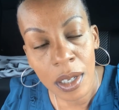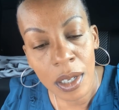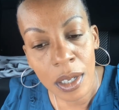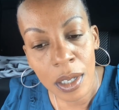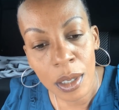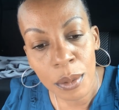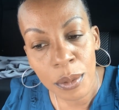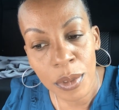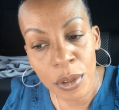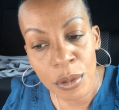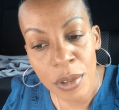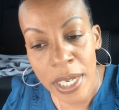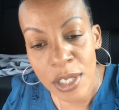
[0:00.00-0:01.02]
um,
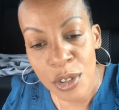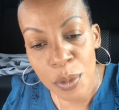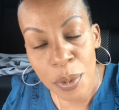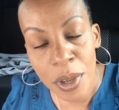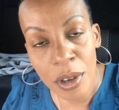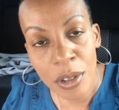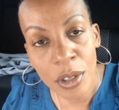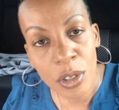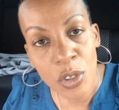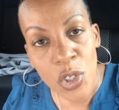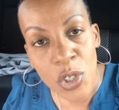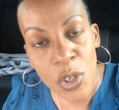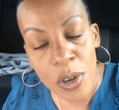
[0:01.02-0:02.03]
the rates you pay on your
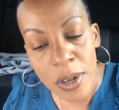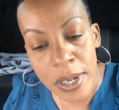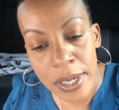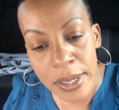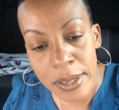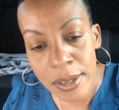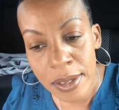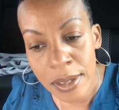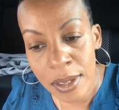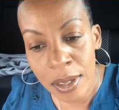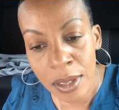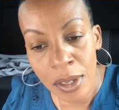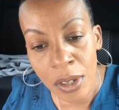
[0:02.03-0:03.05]
insurance,
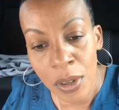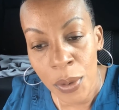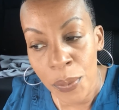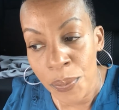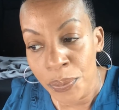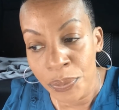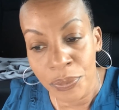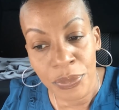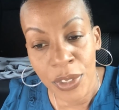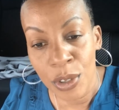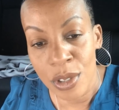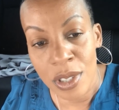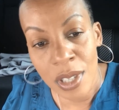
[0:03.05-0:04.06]

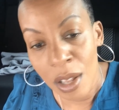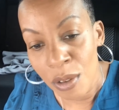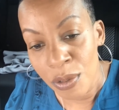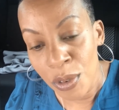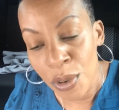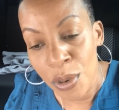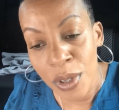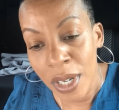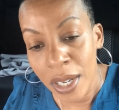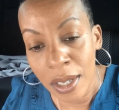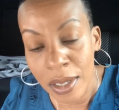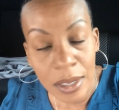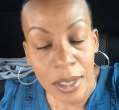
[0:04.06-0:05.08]
your cell phone,
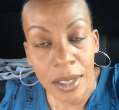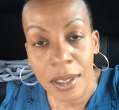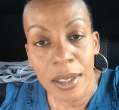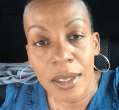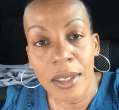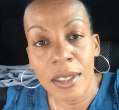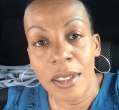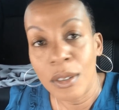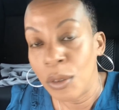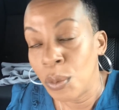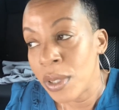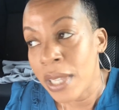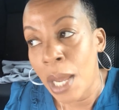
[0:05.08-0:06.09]
uh,
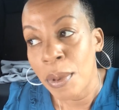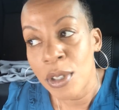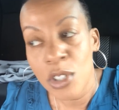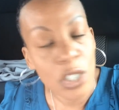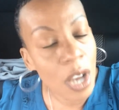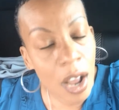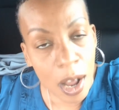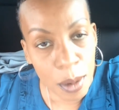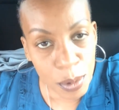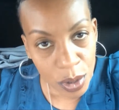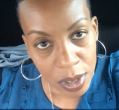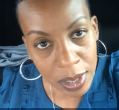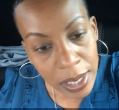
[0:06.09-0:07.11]
what type of job
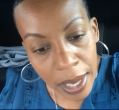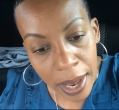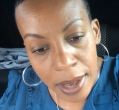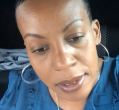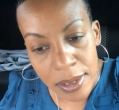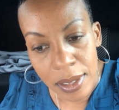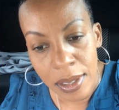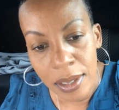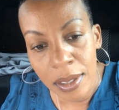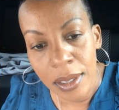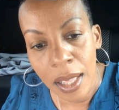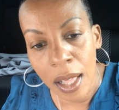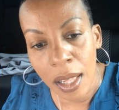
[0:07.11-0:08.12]
you can get.
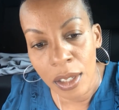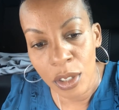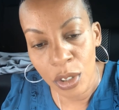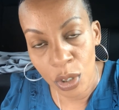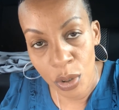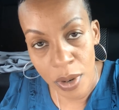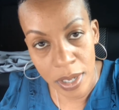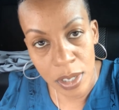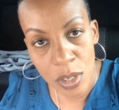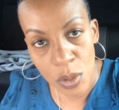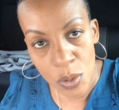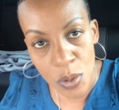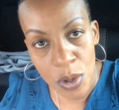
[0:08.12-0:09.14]
Your credit
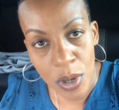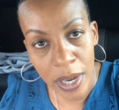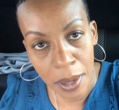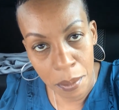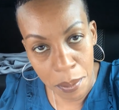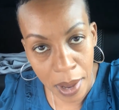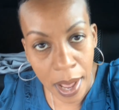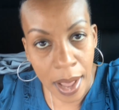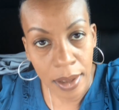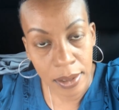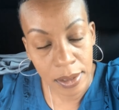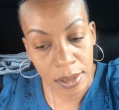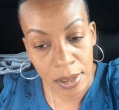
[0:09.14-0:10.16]
score
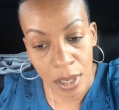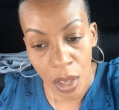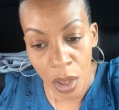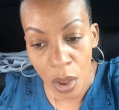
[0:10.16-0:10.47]
impacts